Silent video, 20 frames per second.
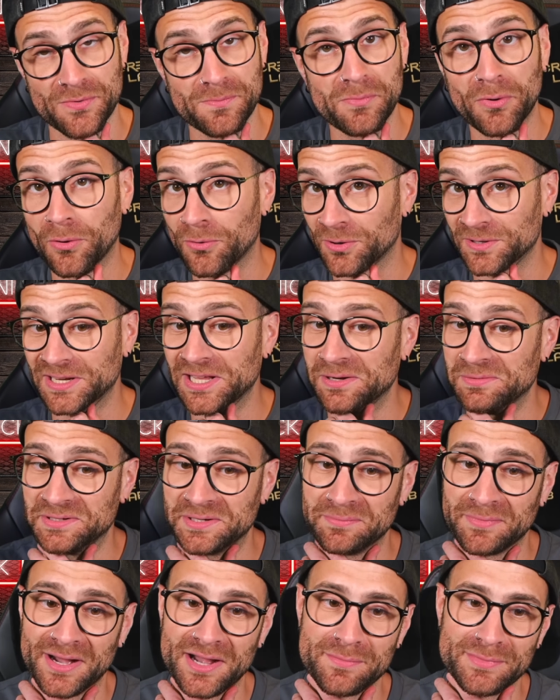More on him in a
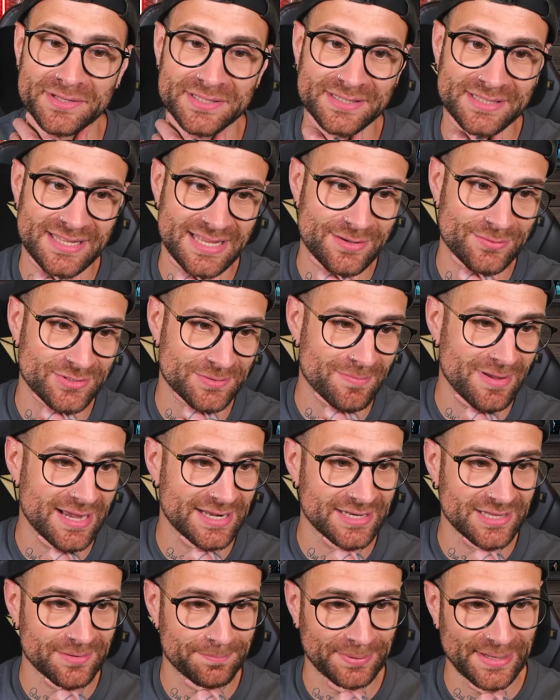moment. He was
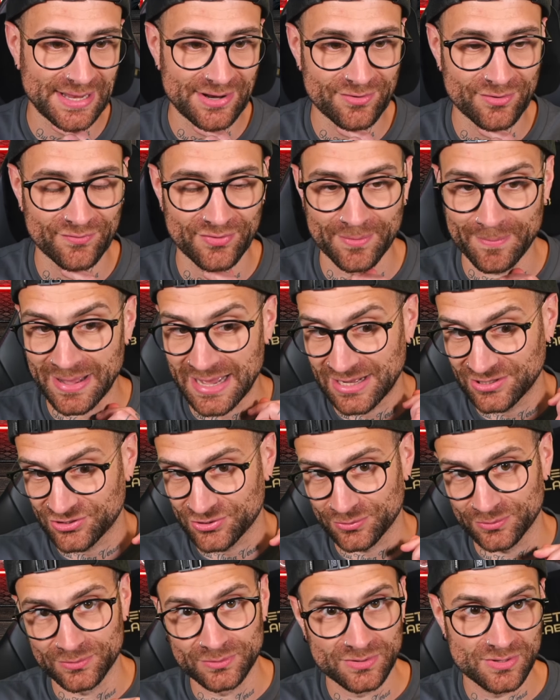the player of the match
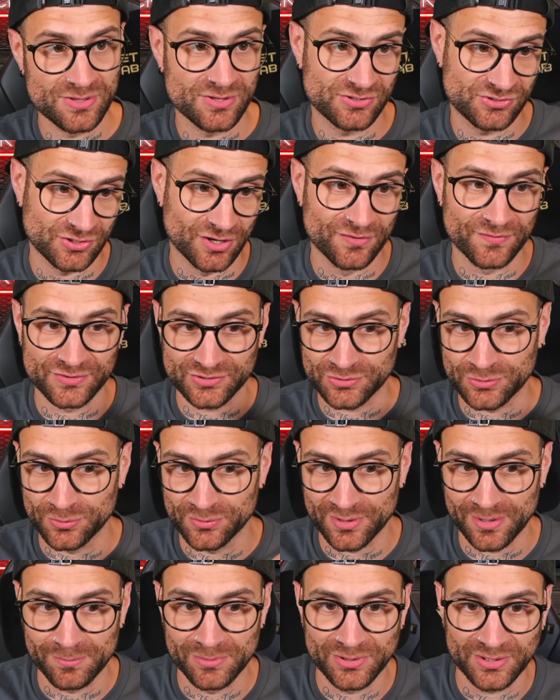on SofaScore
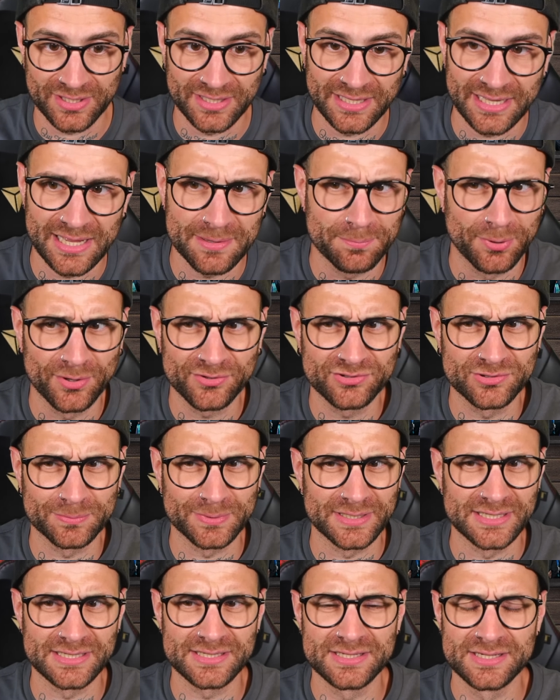that I'm looking here.
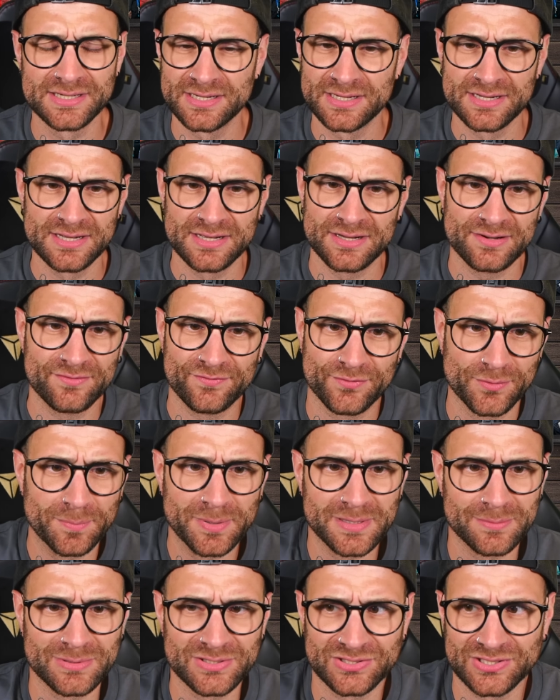Possibly for
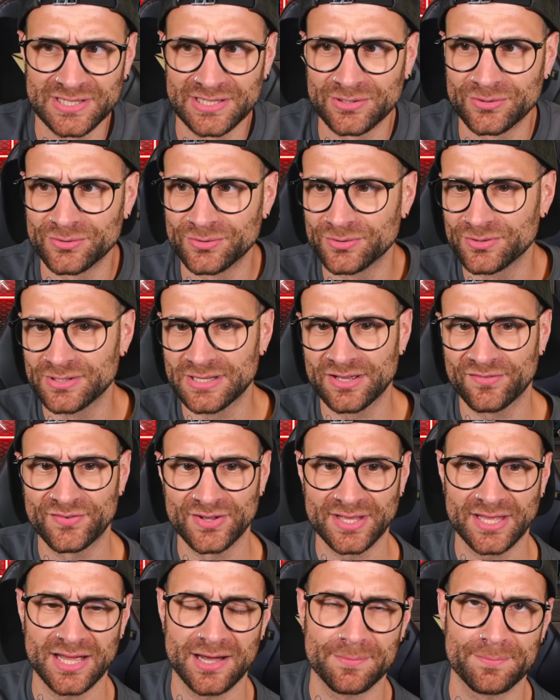BBC or the FA
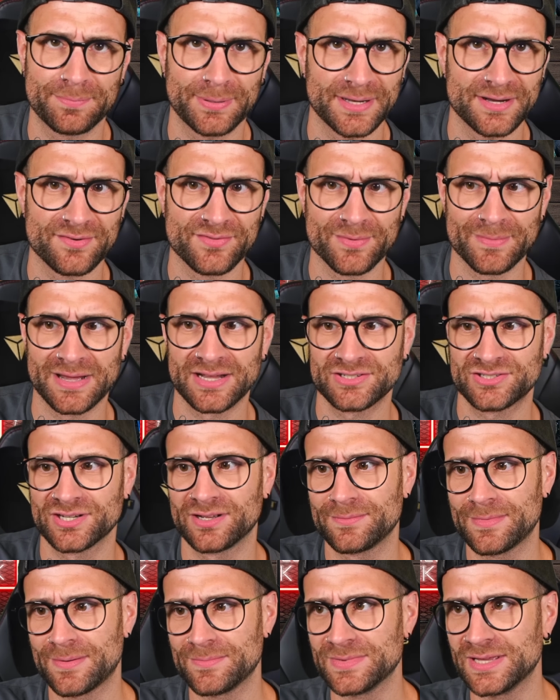Cup player of the match,
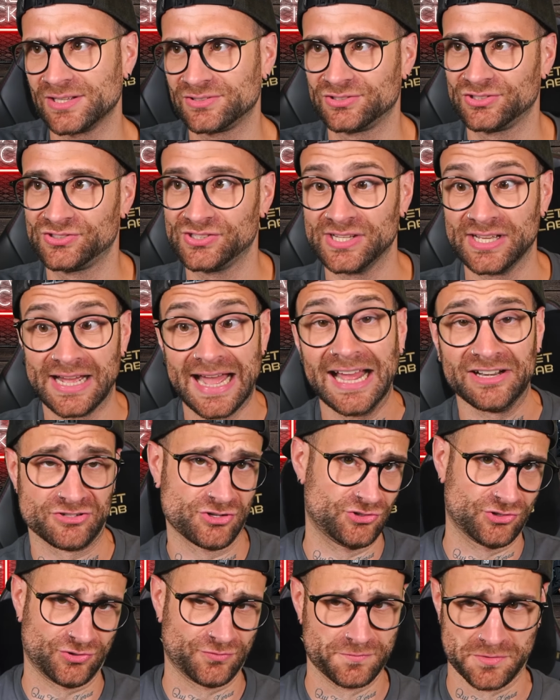I'm yet to see. I had to
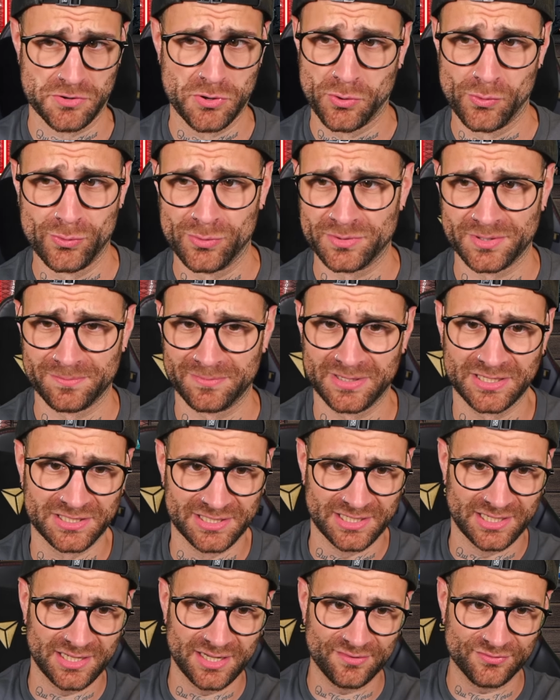just record
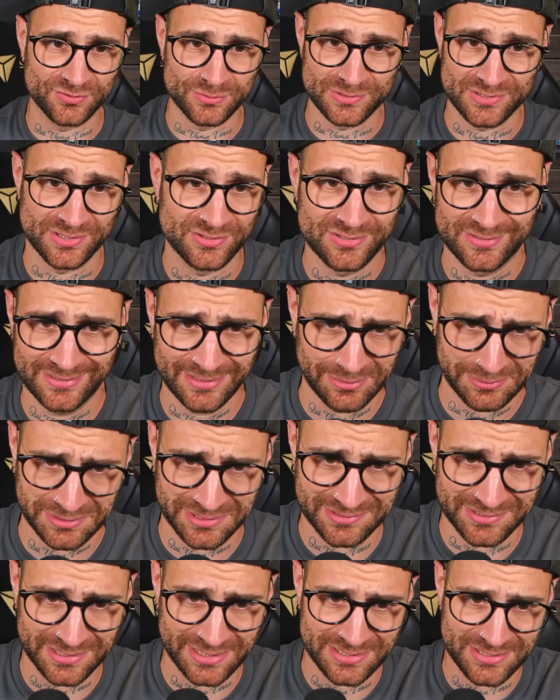immediately afterwards. I was so
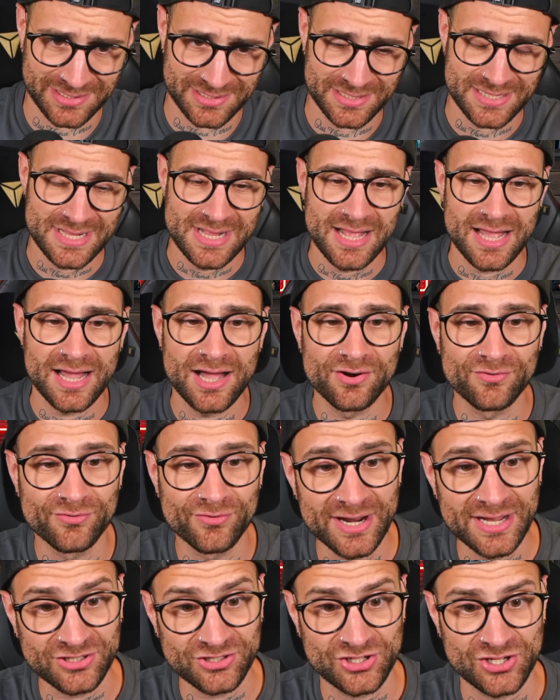excited.
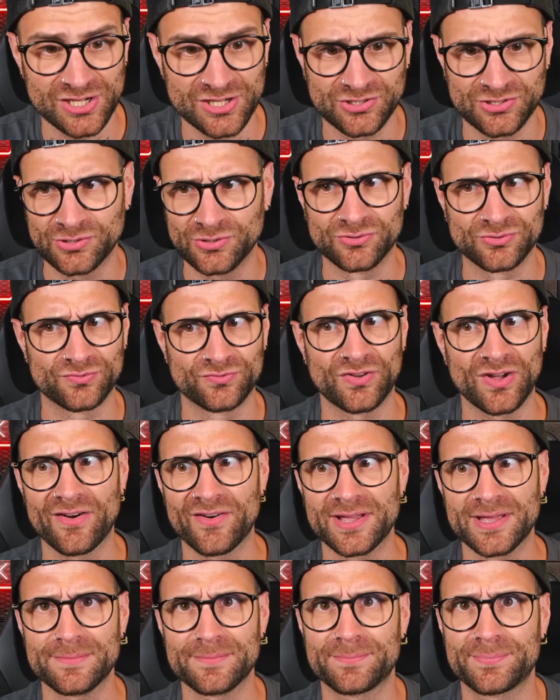Richards, who's
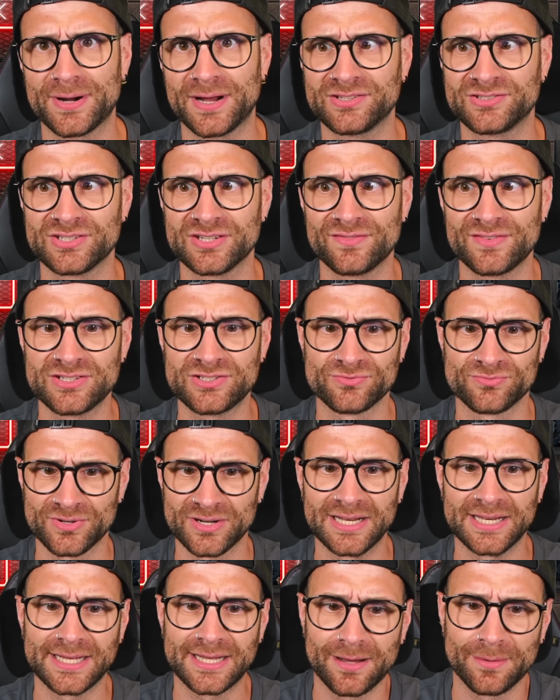very impressive. He's
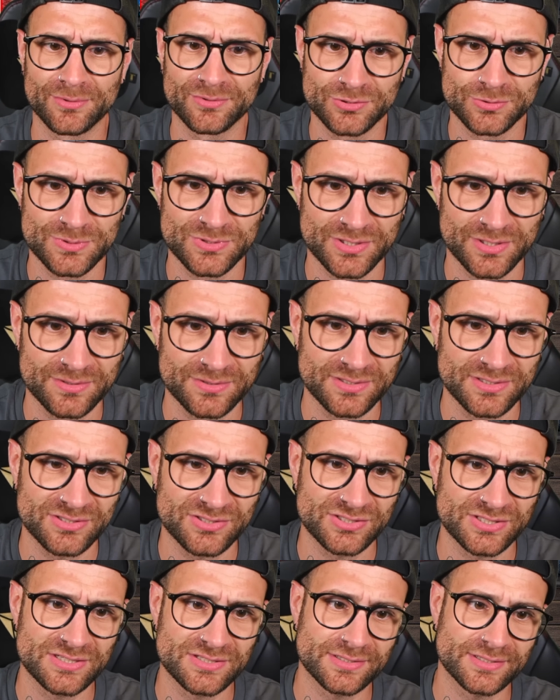really come onto his own this
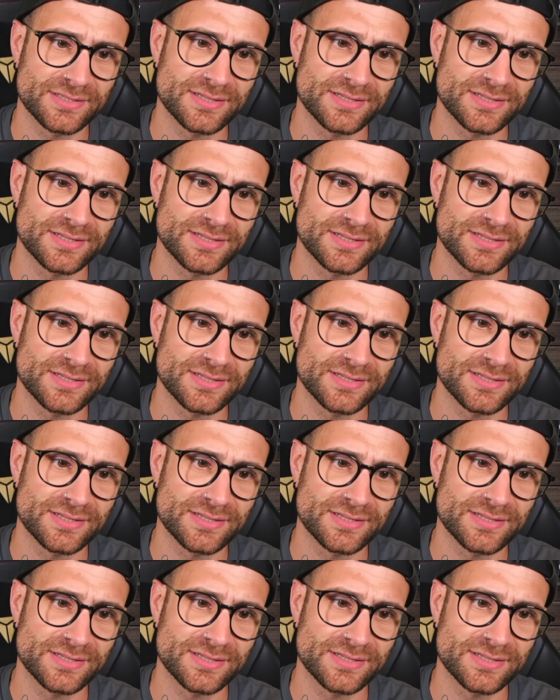season.